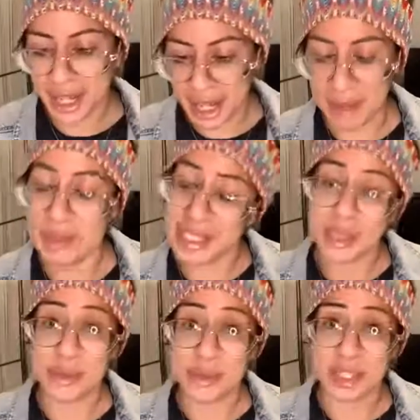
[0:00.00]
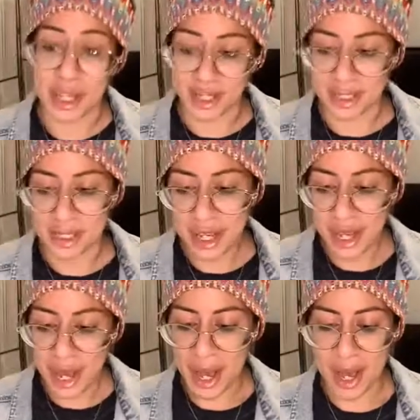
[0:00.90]
It's through sex.
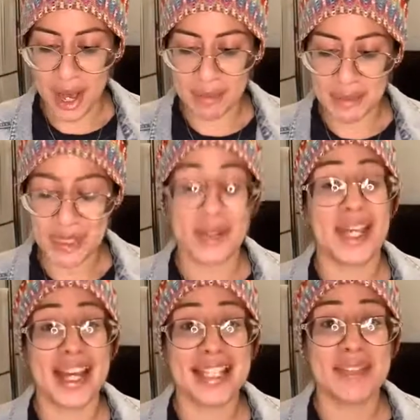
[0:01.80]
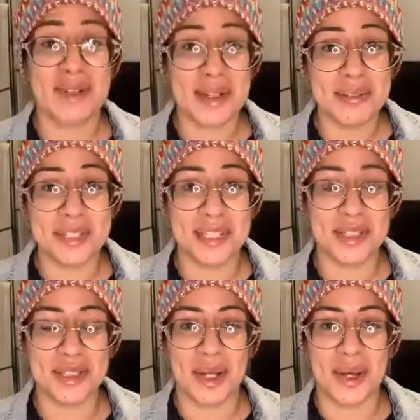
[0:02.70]
So yes, welcome to
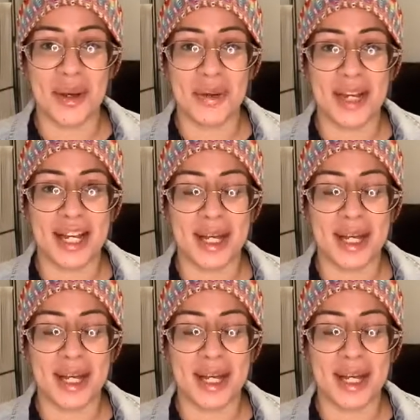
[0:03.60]
the show.